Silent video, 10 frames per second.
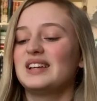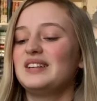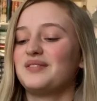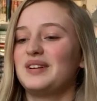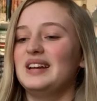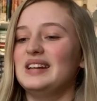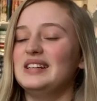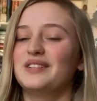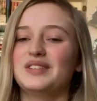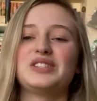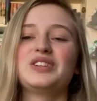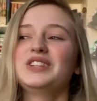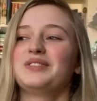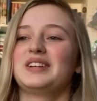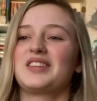I didn't read any of this during
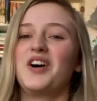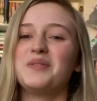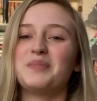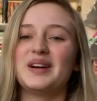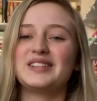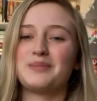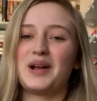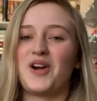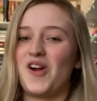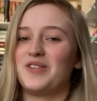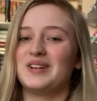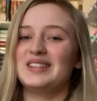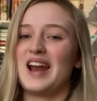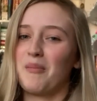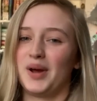the readathon, but it's my current read
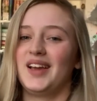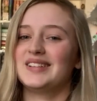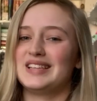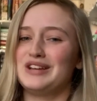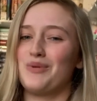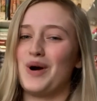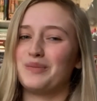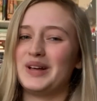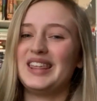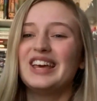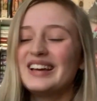that I'm going to continue on with.